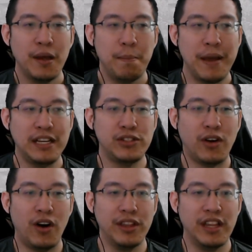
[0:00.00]
Based
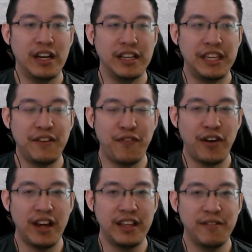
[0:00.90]
on
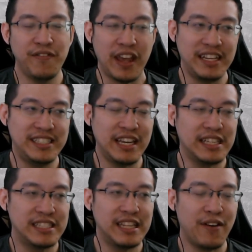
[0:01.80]
different phasing and
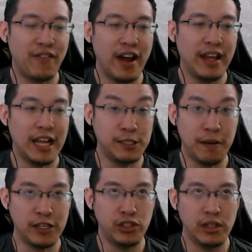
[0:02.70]
stuff, right?
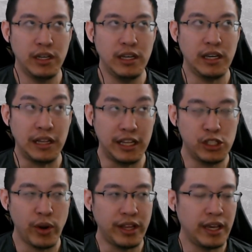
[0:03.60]
Especially in this
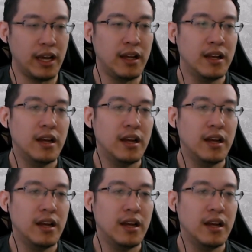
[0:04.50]
raid here.